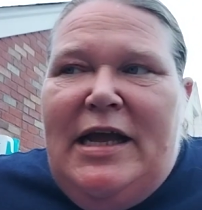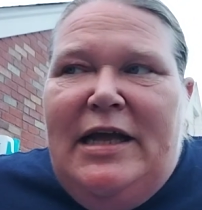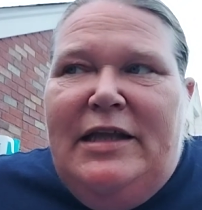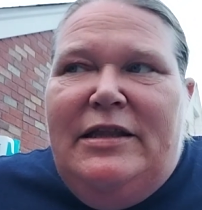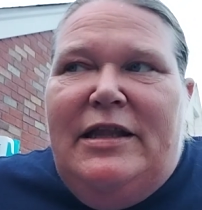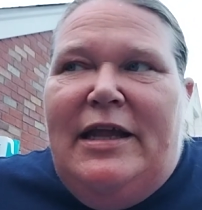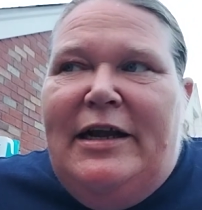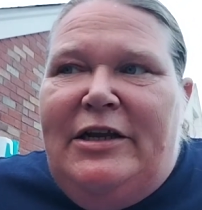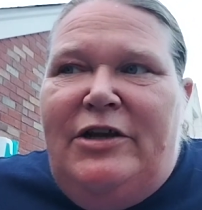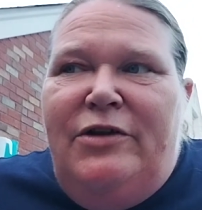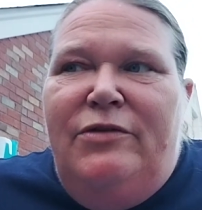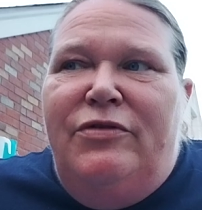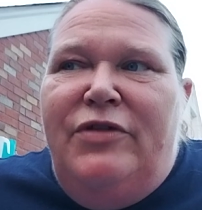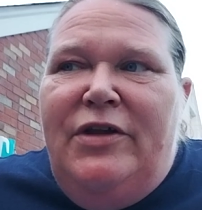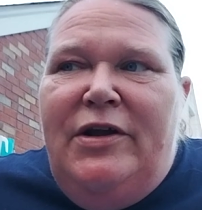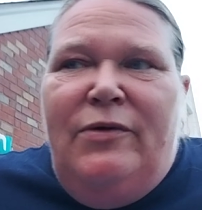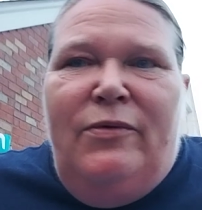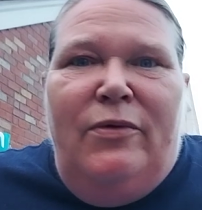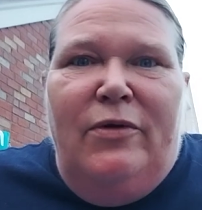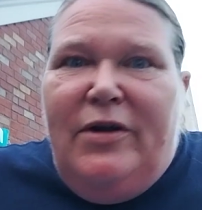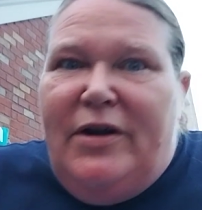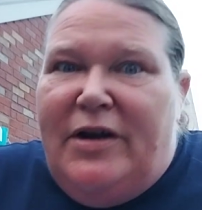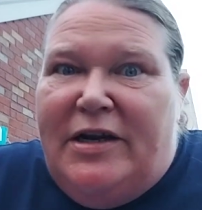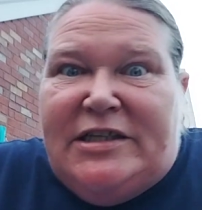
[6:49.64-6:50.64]
like, you
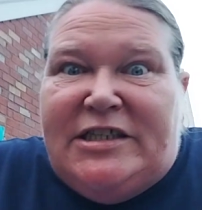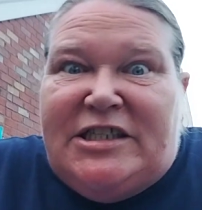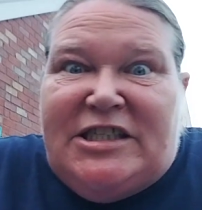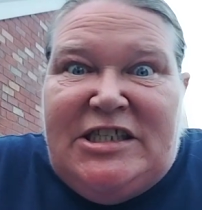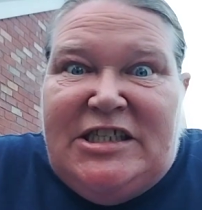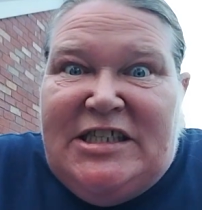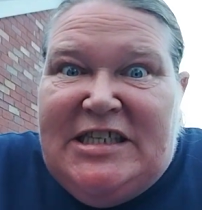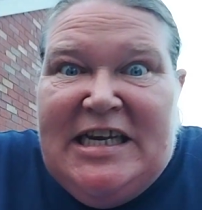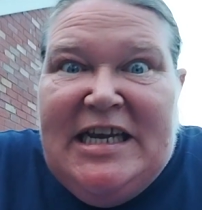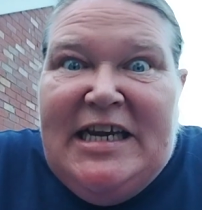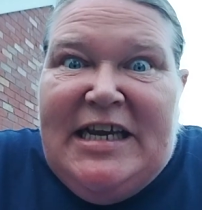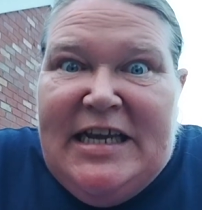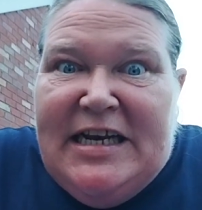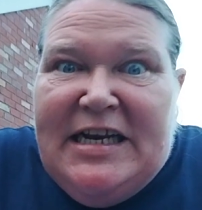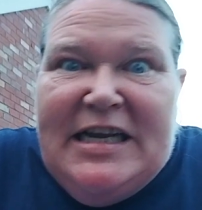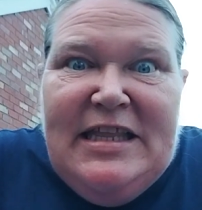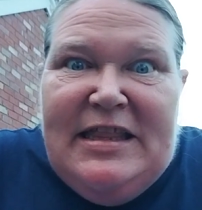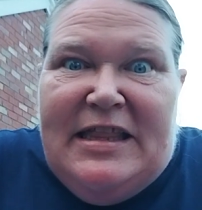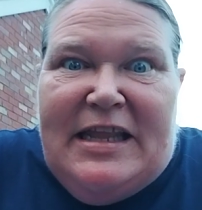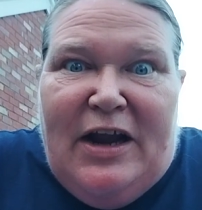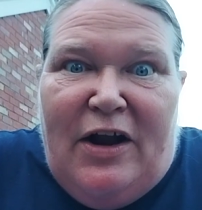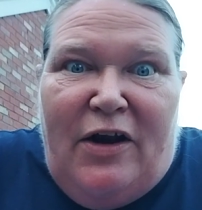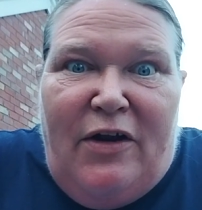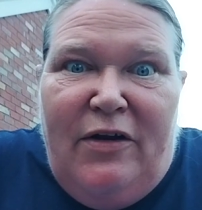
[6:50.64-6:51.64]
think we're going to sneak it
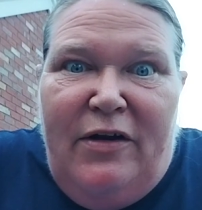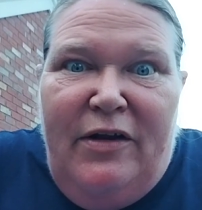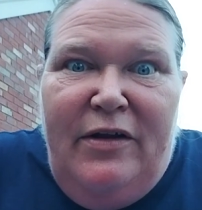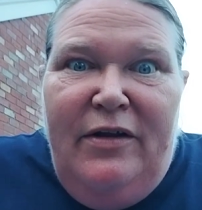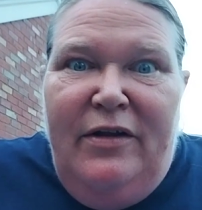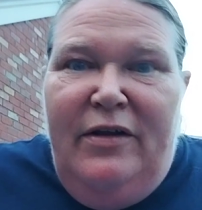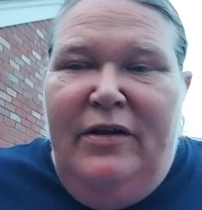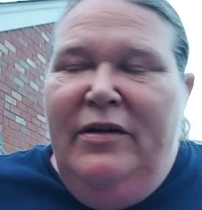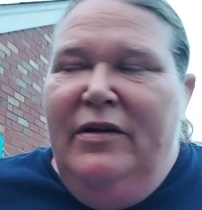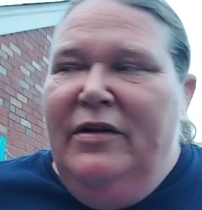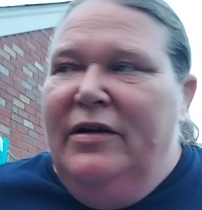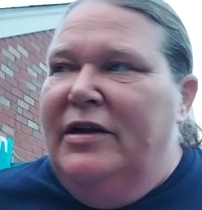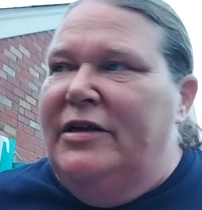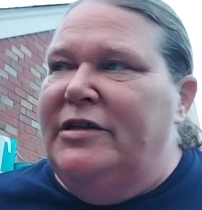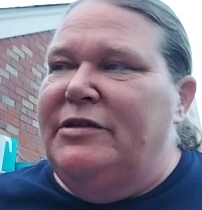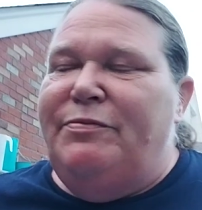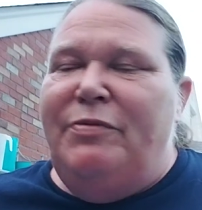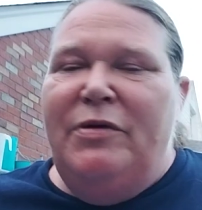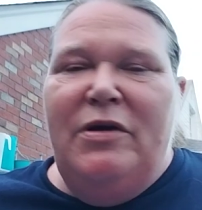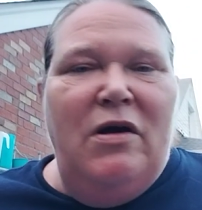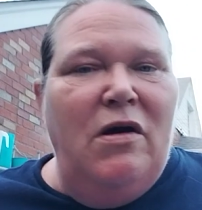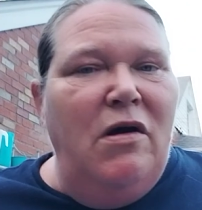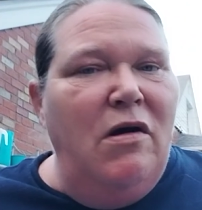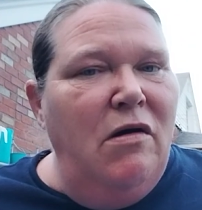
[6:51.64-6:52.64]
in there. Because,
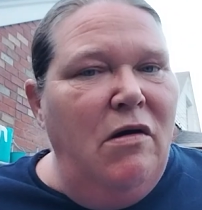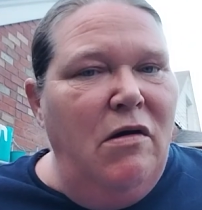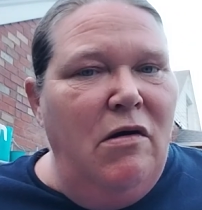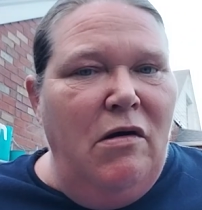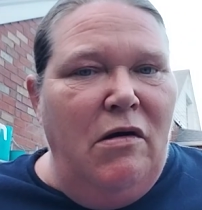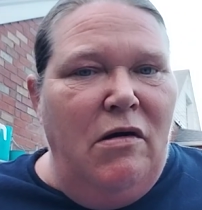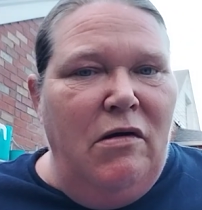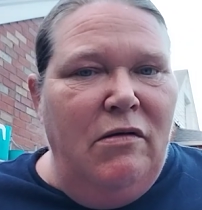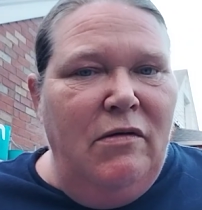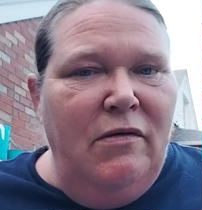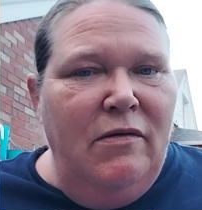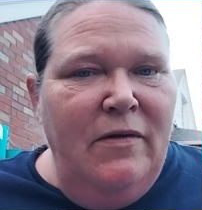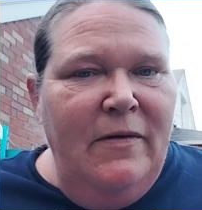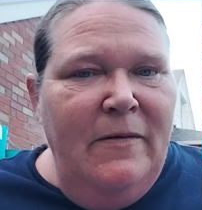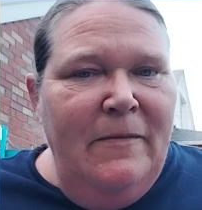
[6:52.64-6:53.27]
oh.